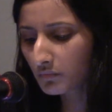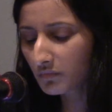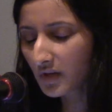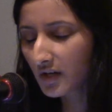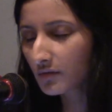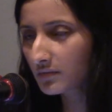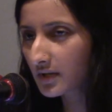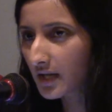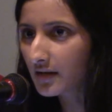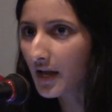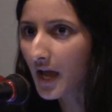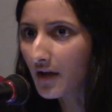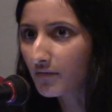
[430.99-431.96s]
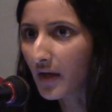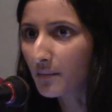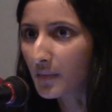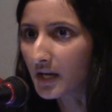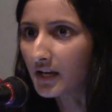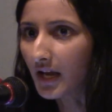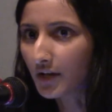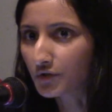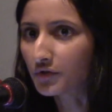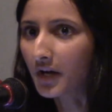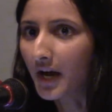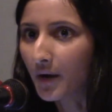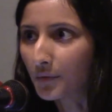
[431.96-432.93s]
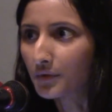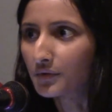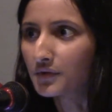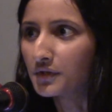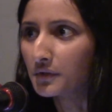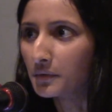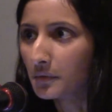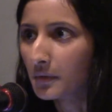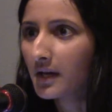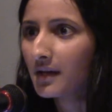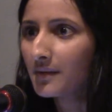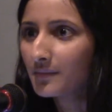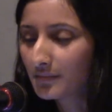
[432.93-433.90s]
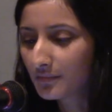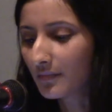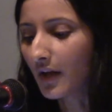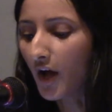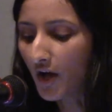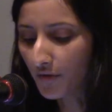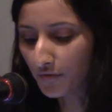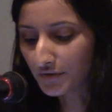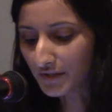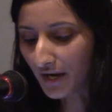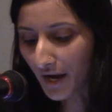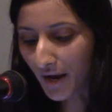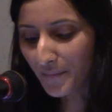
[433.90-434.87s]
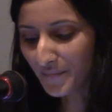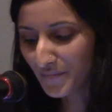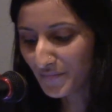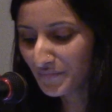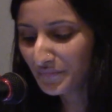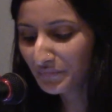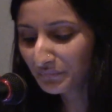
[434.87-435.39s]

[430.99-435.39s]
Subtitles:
they don't tend to have that many extra hours to on their time.